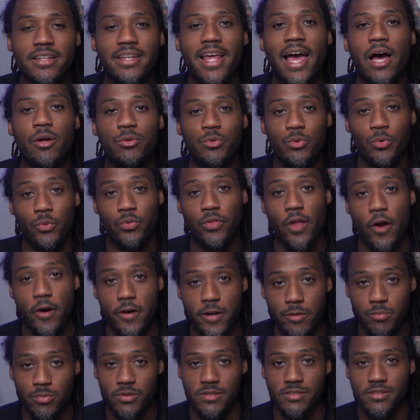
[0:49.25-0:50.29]
down to
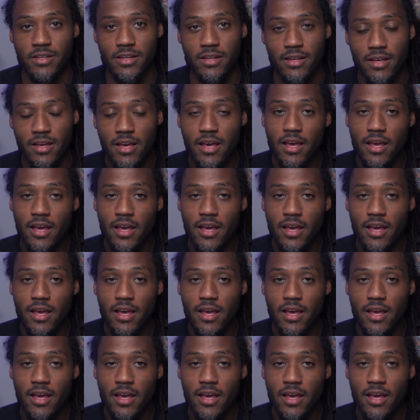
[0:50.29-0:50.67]
30%.